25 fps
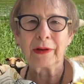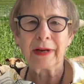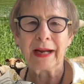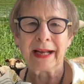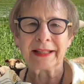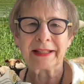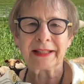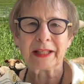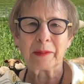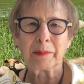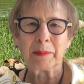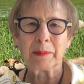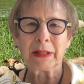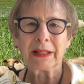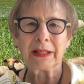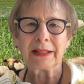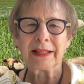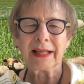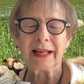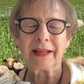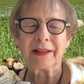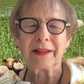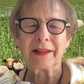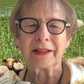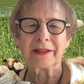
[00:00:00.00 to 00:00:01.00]
asking me to
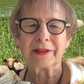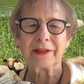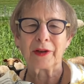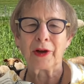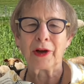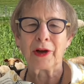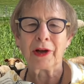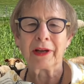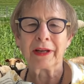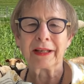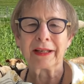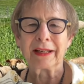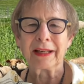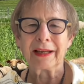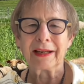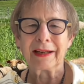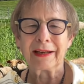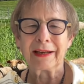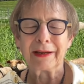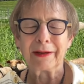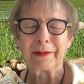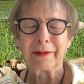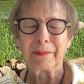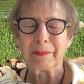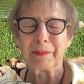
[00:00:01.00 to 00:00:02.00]
take this on.
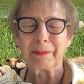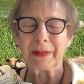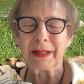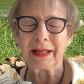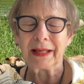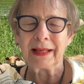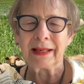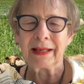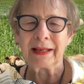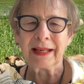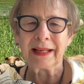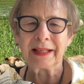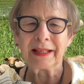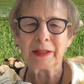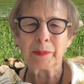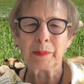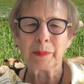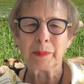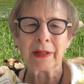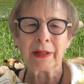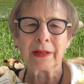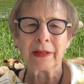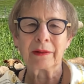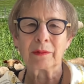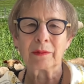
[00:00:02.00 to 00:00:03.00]
Um, it has
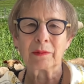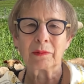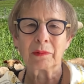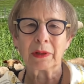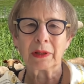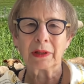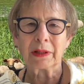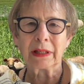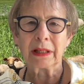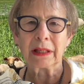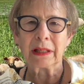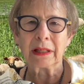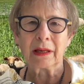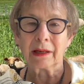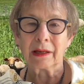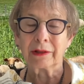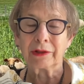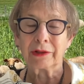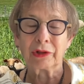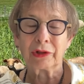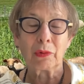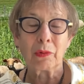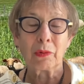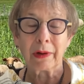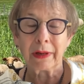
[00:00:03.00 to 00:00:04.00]
been really a
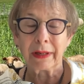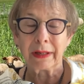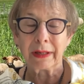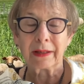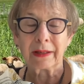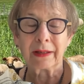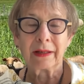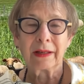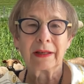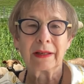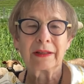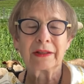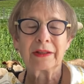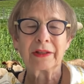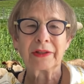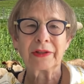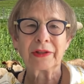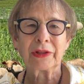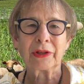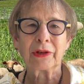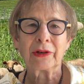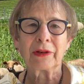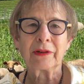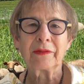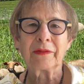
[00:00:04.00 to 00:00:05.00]
joy to
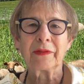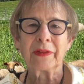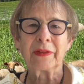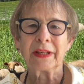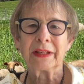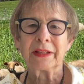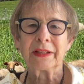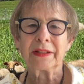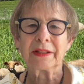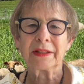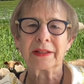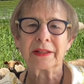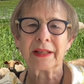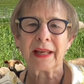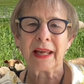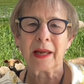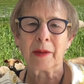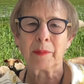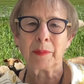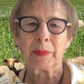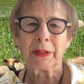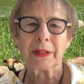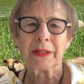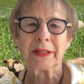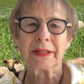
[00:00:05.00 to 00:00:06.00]
serve this
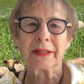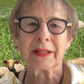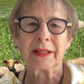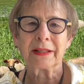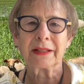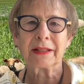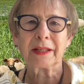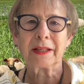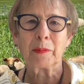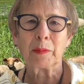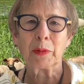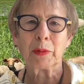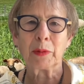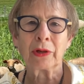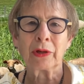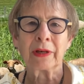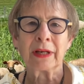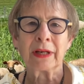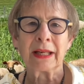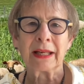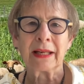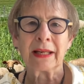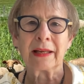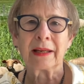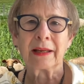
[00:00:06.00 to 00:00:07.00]
campus, this
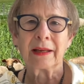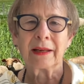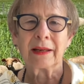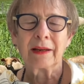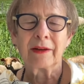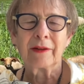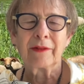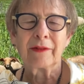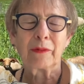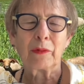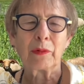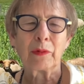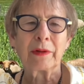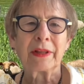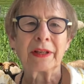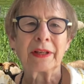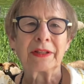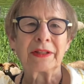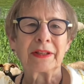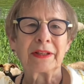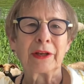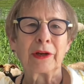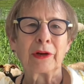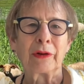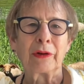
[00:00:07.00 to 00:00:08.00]
community for
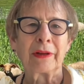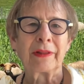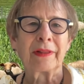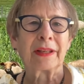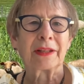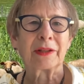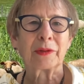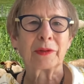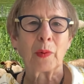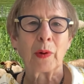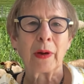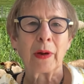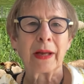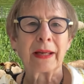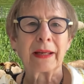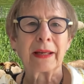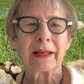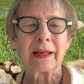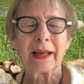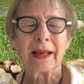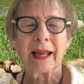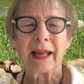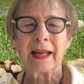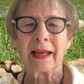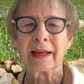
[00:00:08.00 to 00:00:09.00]
this year in this
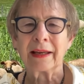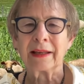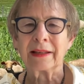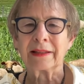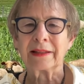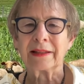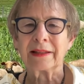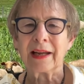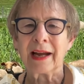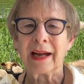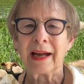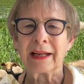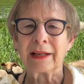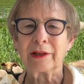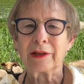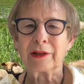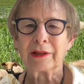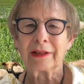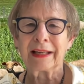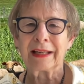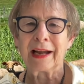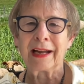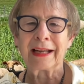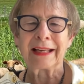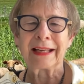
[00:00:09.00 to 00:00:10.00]
way. And I,
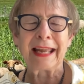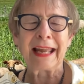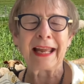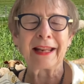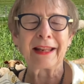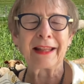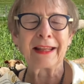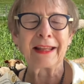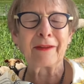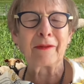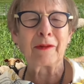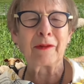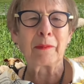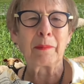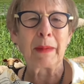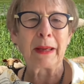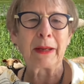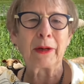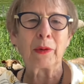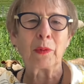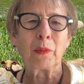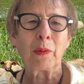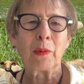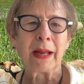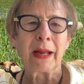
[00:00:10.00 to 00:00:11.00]
I can't think of a better